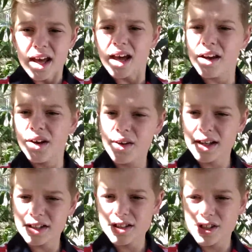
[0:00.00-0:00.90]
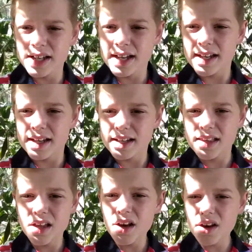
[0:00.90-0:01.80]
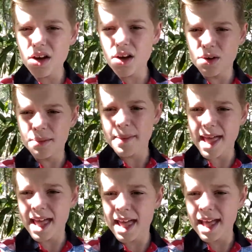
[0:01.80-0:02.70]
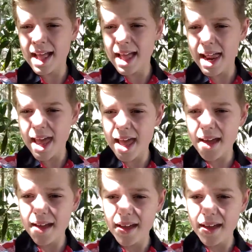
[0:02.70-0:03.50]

I know I can treat you better,